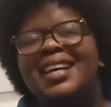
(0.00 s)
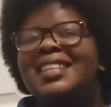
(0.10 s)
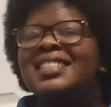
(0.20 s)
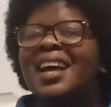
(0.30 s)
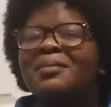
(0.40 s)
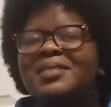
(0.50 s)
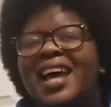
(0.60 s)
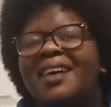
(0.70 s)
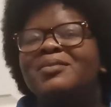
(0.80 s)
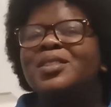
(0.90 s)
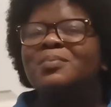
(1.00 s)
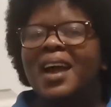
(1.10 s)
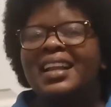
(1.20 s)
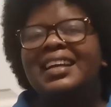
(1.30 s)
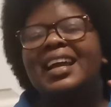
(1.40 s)
sometimes
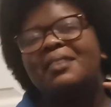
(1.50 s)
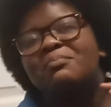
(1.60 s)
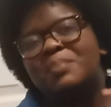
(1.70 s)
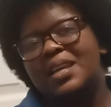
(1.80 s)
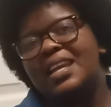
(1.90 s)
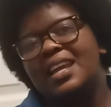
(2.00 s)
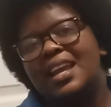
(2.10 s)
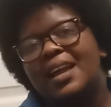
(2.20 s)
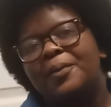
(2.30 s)
smiling can be